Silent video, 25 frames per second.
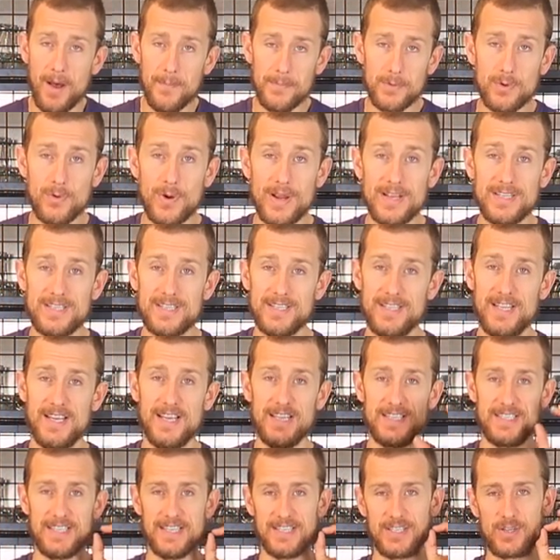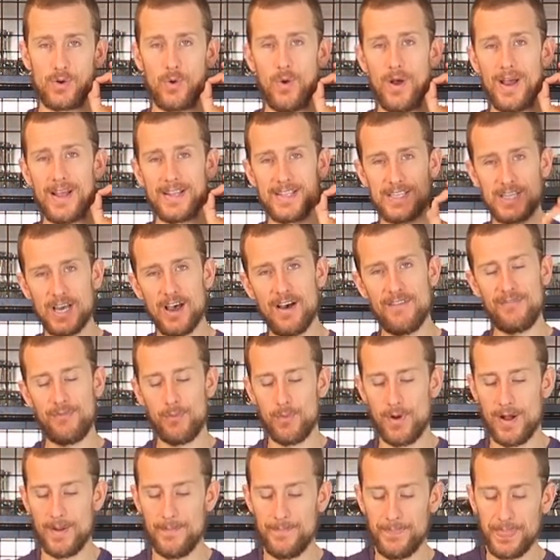upgrade to this is quite a tough
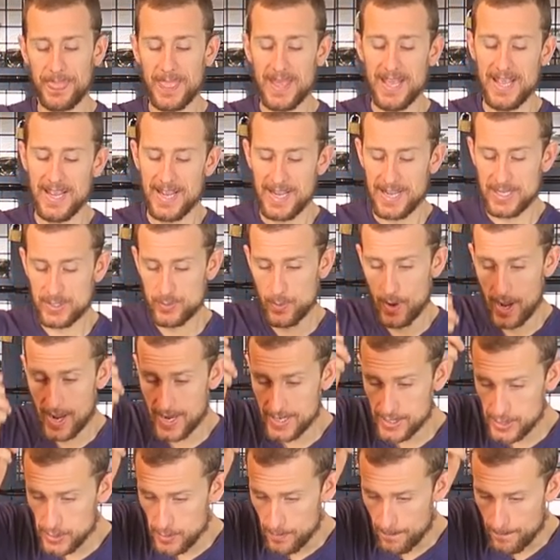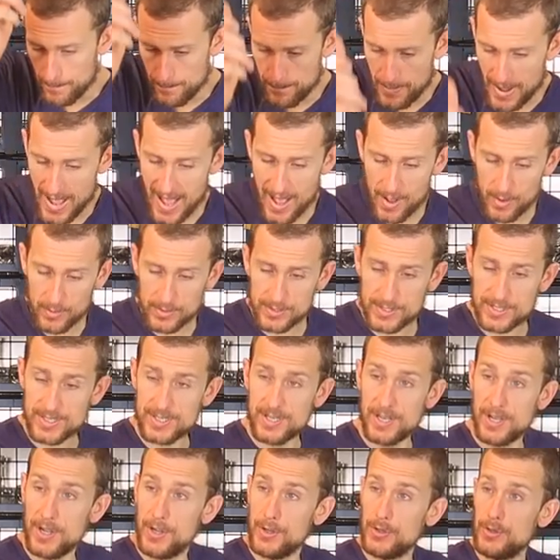one, is where you
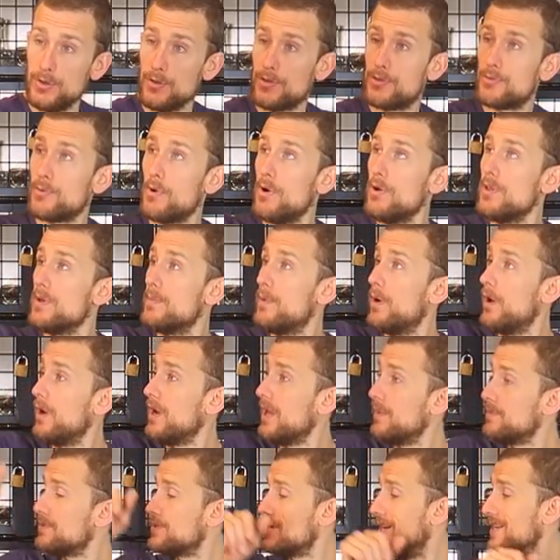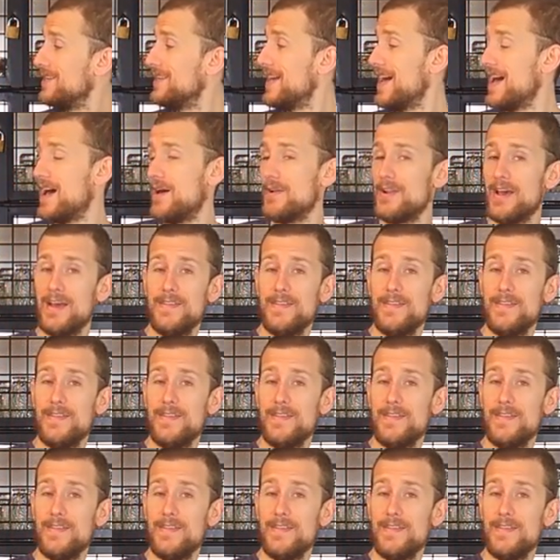bounce you throw the bottle upside down